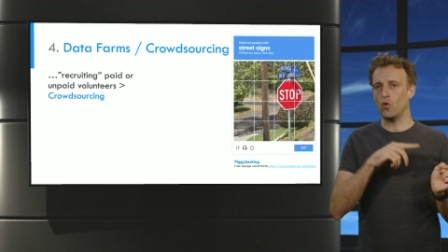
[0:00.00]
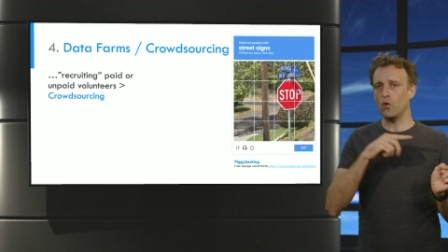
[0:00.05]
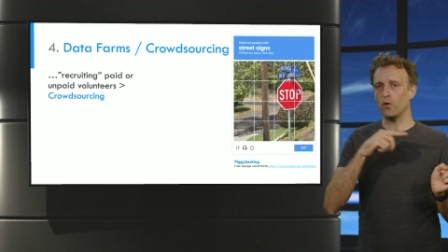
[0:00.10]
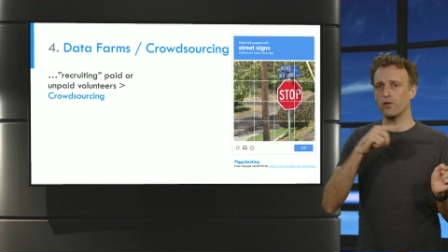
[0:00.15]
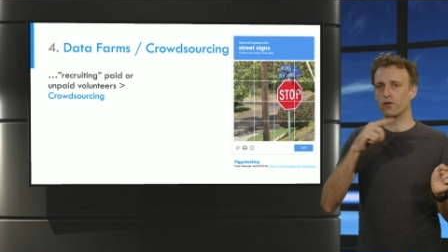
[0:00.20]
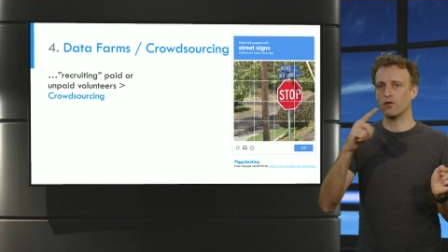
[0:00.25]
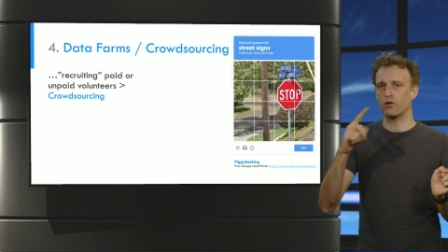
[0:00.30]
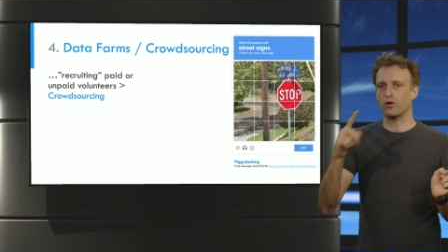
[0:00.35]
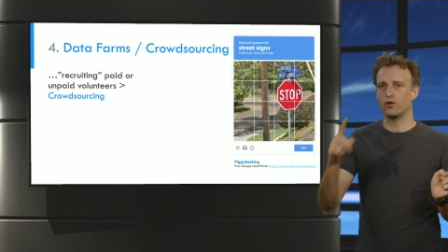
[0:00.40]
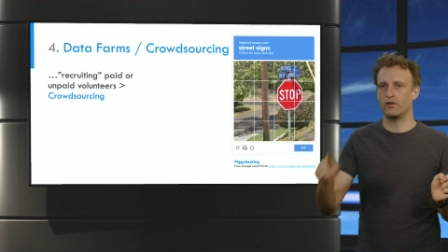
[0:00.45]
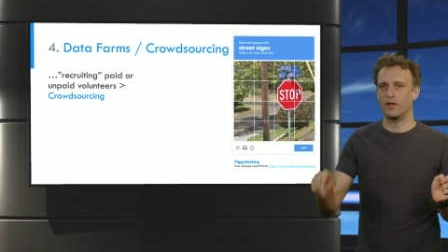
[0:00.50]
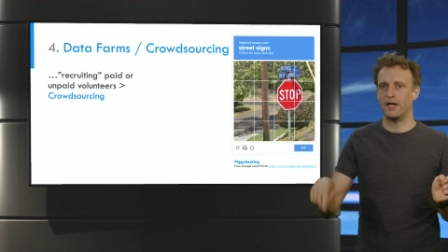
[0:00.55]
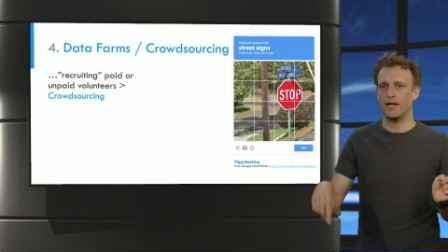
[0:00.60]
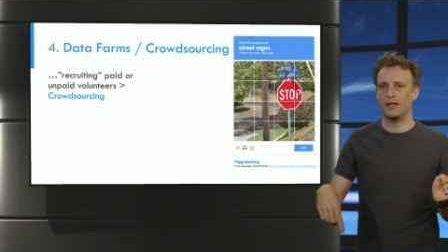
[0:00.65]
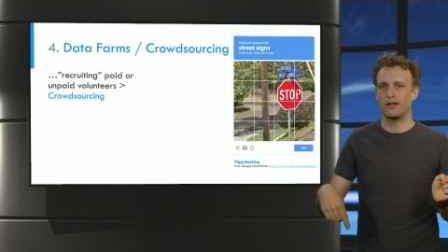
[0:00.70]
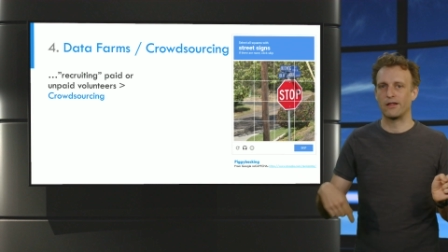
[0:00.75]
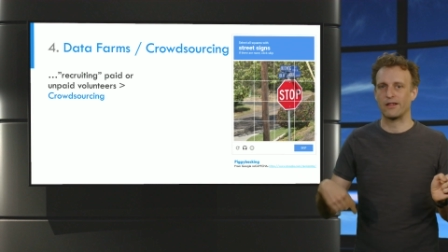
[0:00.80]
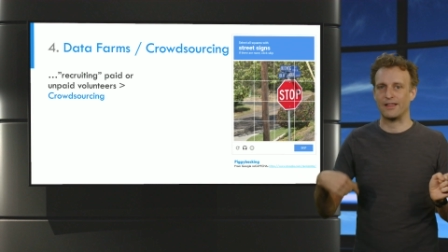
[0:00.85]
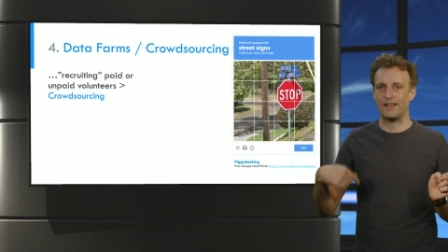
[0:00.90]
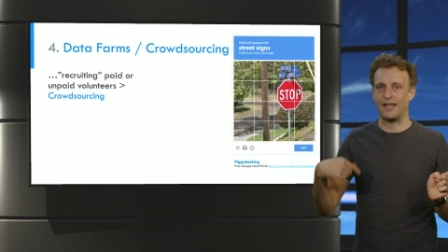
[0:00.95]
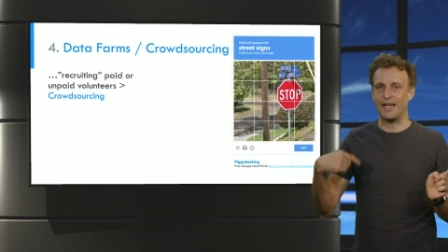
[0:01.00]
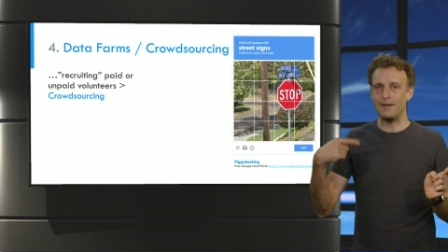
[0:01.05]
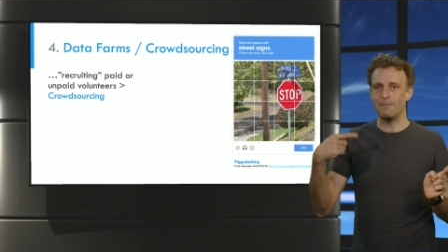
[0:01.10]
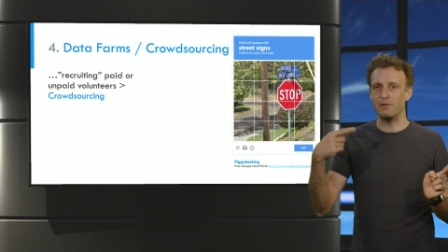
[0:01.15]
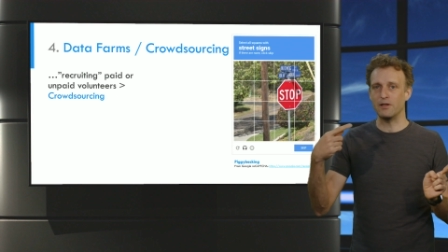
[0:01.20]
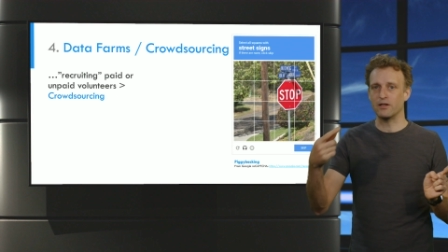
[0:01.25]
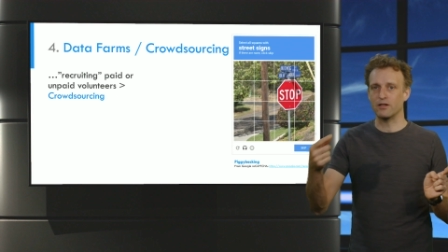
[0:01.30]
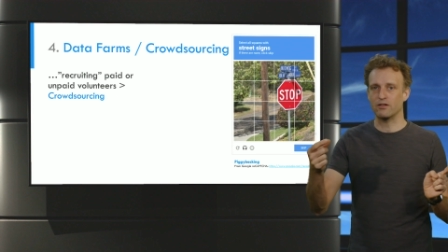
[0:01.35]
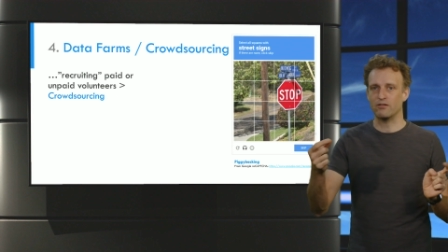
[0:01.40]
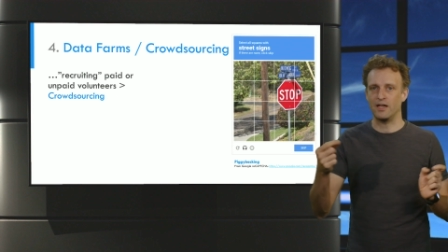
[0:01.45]
also creates
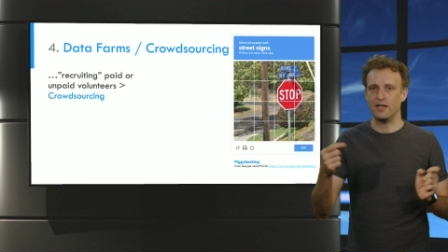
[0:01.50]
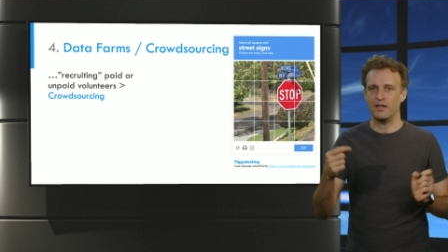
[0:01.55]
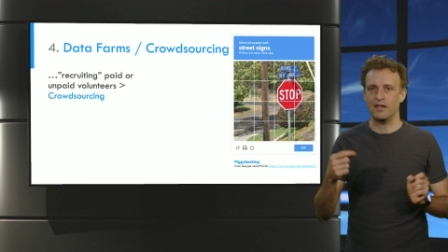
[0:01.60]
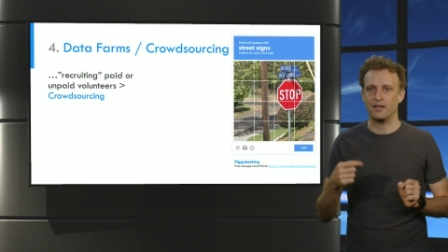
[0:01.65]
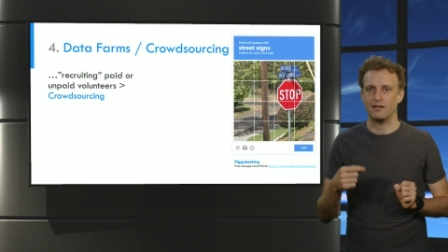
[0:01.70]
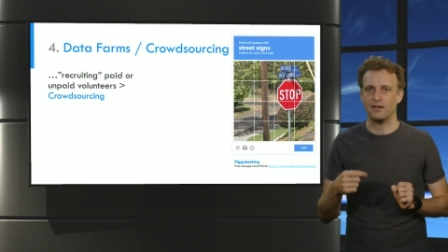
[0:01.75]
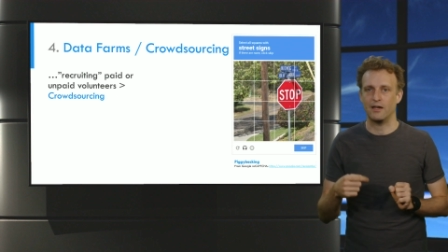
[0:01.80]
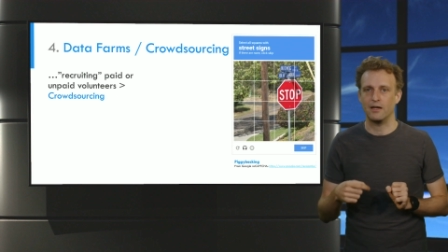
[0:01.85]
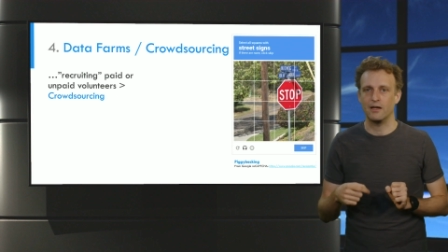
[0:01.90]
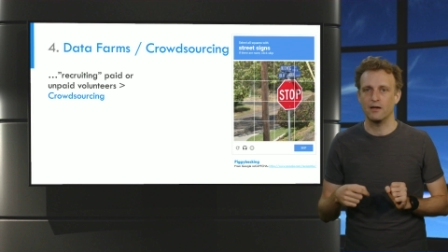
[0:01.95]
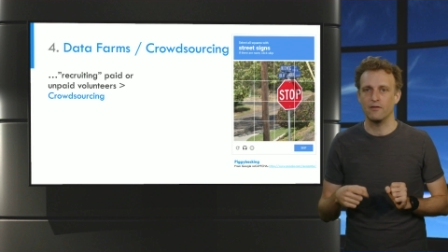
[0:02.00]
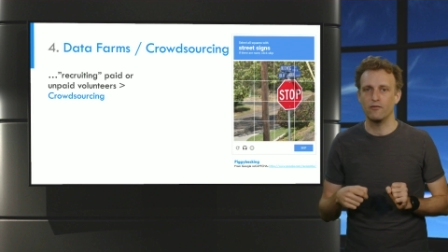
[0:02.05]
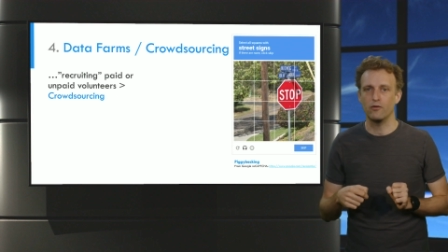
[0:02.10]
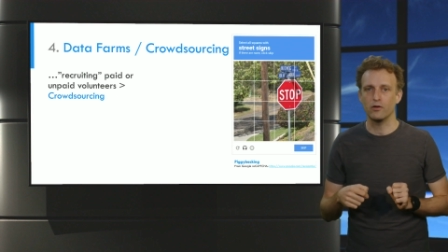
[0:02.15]
labeled training data